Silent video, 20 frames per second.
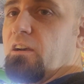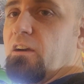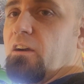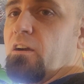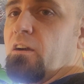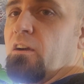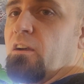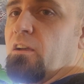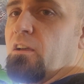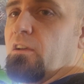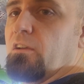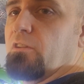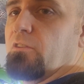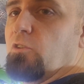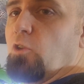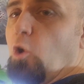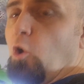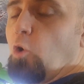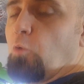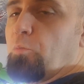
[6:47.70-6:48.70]
here,
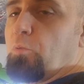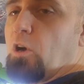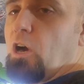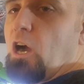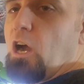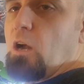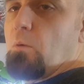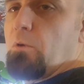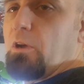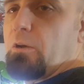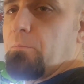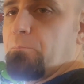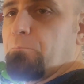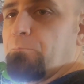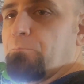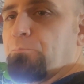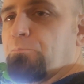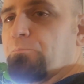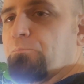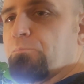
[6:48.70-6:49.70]
no problem.
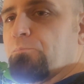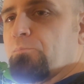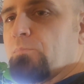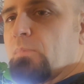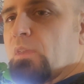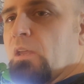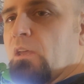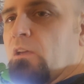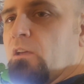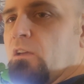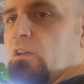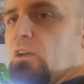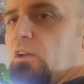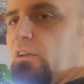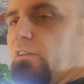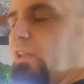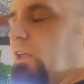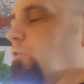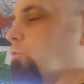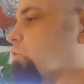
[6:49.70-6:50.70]

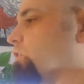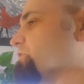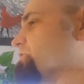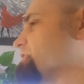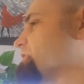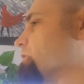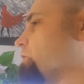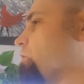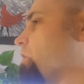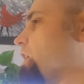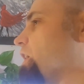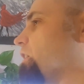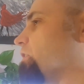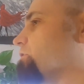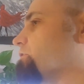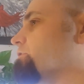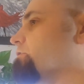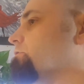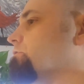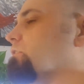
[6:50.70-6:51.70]
And then once in a while
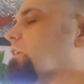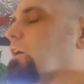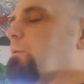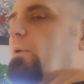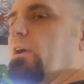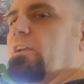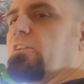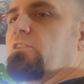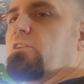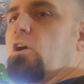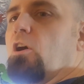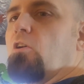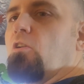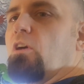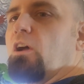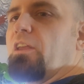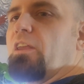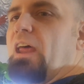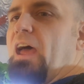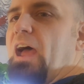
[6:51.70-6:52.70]
too, I might go
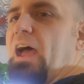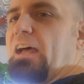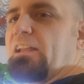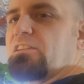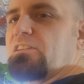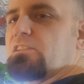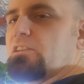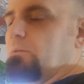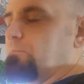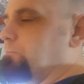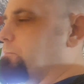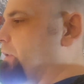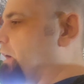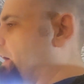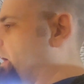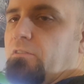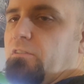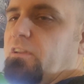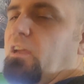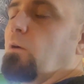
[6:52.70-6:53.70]
and add some
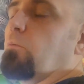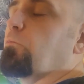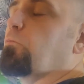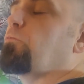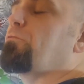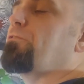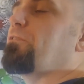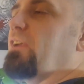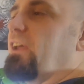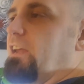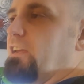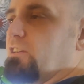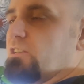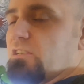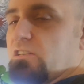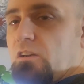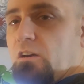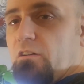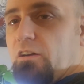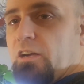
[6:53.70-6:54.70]
uh, kelp flakes,
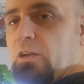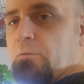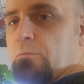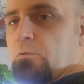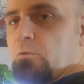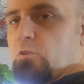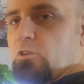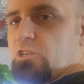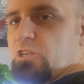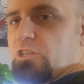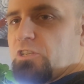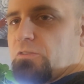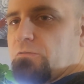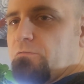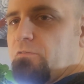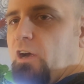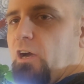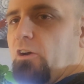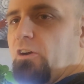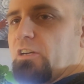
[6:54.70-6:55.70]
sorry, which is
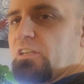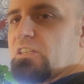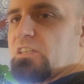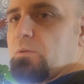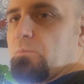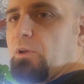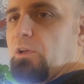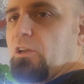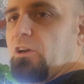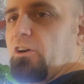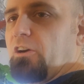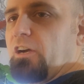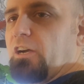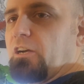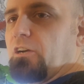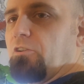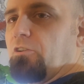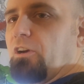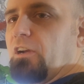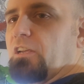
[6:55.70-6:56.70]
very similar
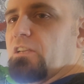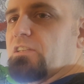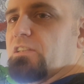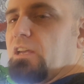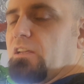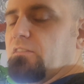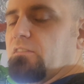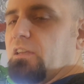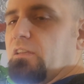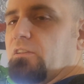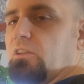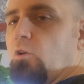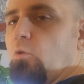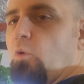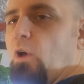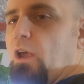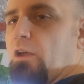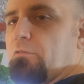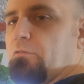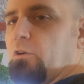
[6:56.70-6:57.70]
ingredient than the
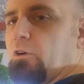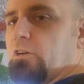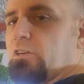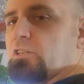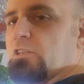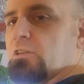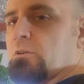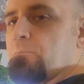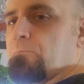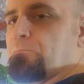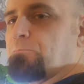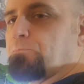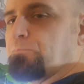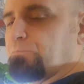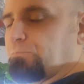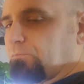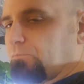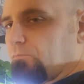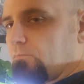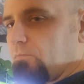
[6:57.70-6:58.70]
wafers,
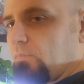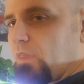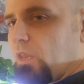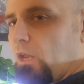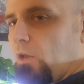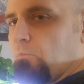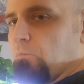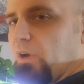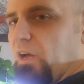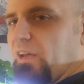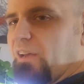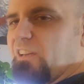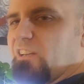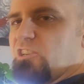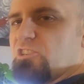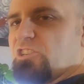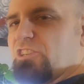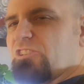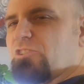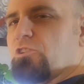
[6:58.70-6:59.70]
but
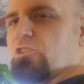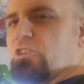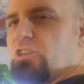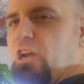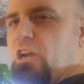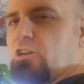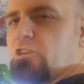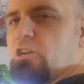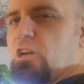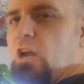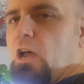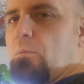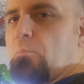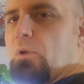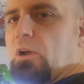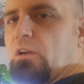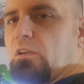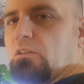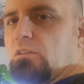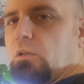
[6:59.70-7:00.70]
just to change it up a
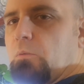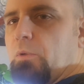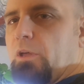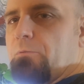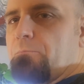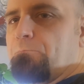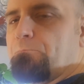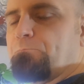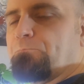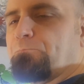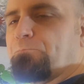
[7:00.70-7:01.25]
little bit.